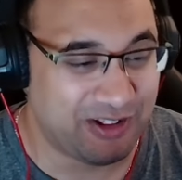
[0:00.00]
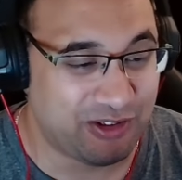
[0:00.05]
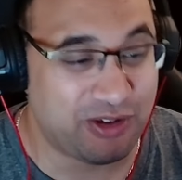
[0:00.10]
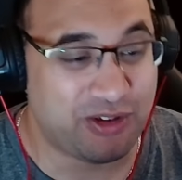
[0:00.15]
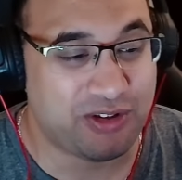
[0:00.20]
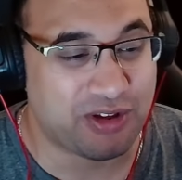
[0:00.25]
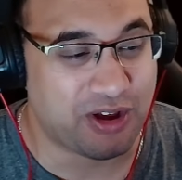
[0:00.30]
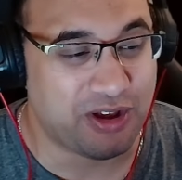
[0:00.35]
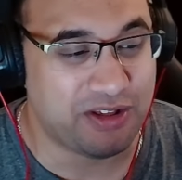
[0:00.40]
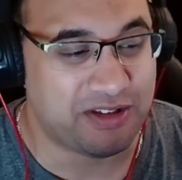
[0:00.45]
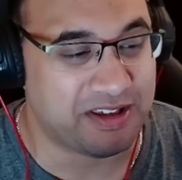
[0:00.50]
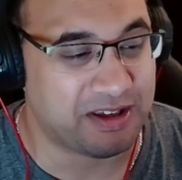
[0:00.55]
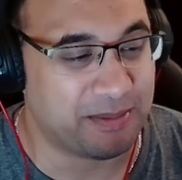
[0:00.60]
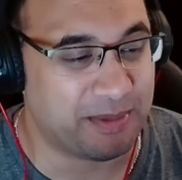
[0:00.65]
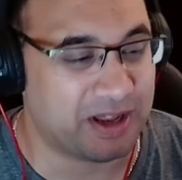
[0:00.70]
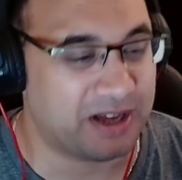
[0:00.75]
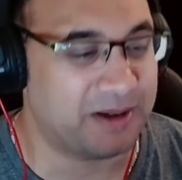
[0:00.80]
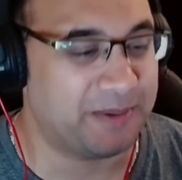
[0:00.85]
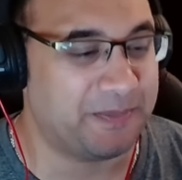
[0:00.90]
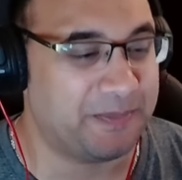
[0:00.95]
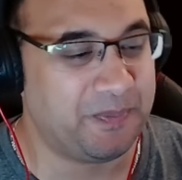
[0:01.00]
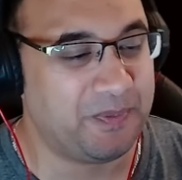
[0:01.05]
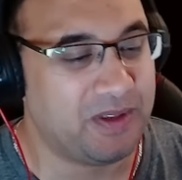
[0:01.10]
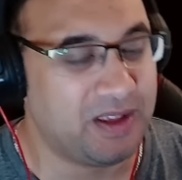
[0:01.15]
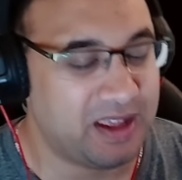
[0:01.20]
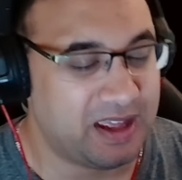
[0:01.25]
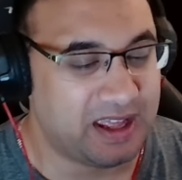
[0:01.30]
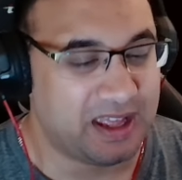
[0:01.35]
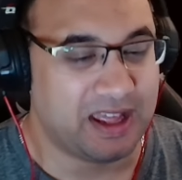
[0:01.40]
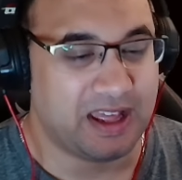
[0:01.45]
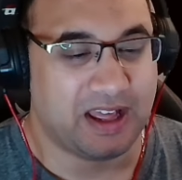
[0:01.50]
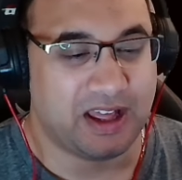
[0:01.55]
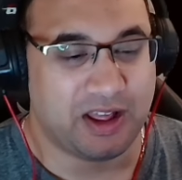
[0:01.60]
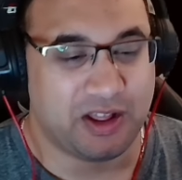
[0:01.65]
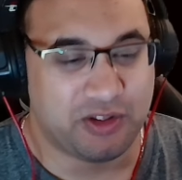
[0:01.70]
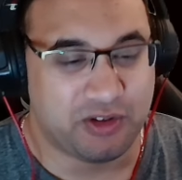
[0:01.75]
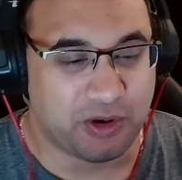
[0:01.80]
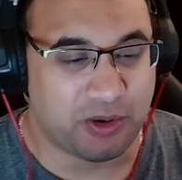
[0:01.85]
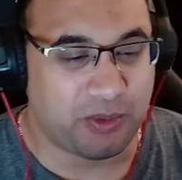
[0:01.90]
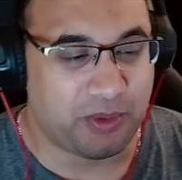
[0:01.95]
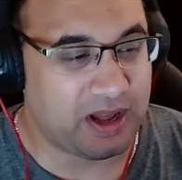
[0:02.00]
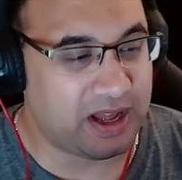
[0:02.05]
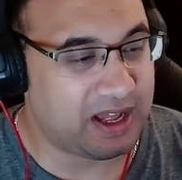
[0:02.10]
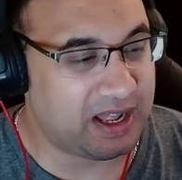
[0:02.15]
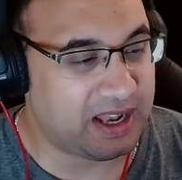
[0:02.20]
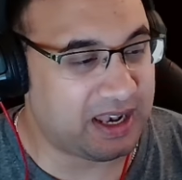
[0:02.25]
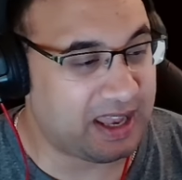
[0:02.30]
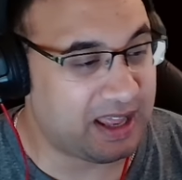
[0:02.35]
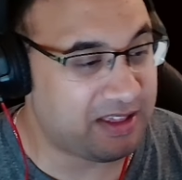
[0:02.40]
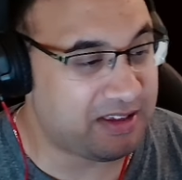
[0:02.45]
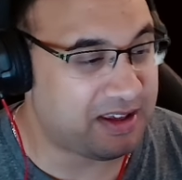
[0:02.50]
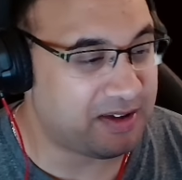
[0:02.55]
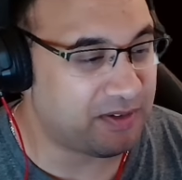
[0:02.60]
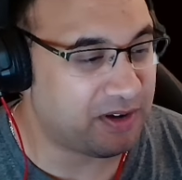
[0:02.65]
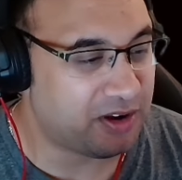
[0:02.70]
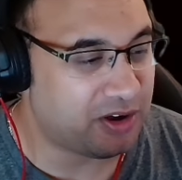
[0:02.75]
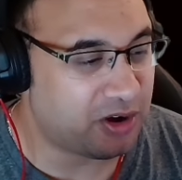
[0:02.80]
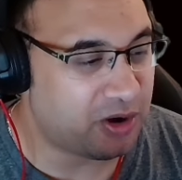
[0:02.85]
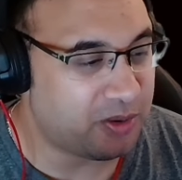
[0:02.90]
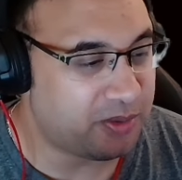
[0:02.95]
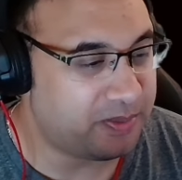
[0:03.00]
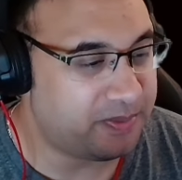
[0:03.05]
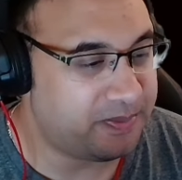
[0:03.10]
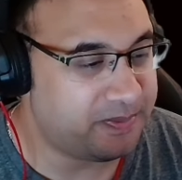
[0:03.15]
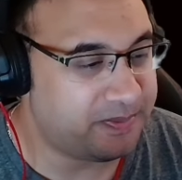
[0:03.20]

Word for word: just sounds similar. So uh, let's give it a go.